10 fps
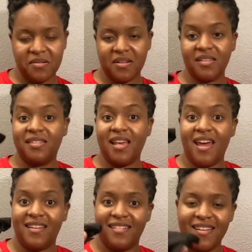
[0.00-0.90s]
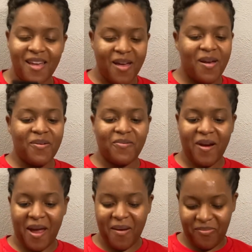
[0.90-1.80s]
satin
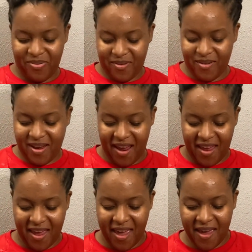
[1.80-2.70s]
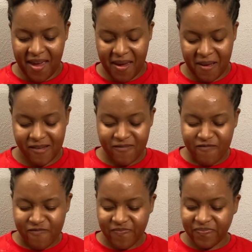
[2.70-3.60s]
wrap, okay?
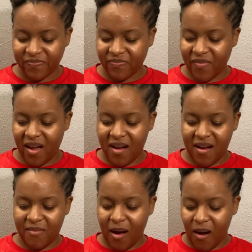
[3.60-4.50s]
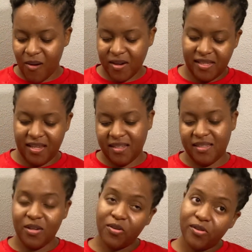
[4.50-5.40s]
I always say
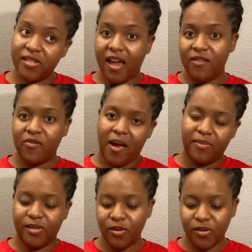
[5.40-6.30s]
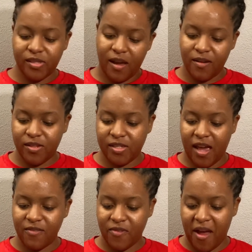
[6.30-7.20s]
silk or satin wrap,
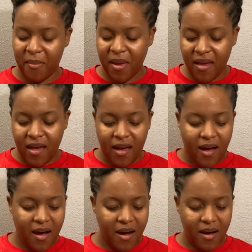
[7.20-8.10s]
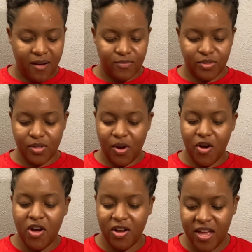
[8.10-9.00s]
satin wrap.
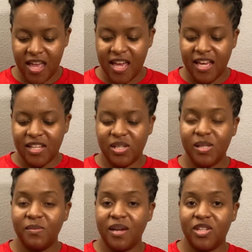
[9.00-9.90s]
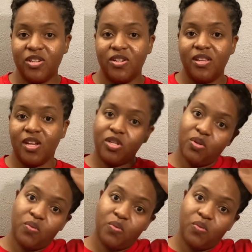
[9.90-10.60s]
So just make sure that you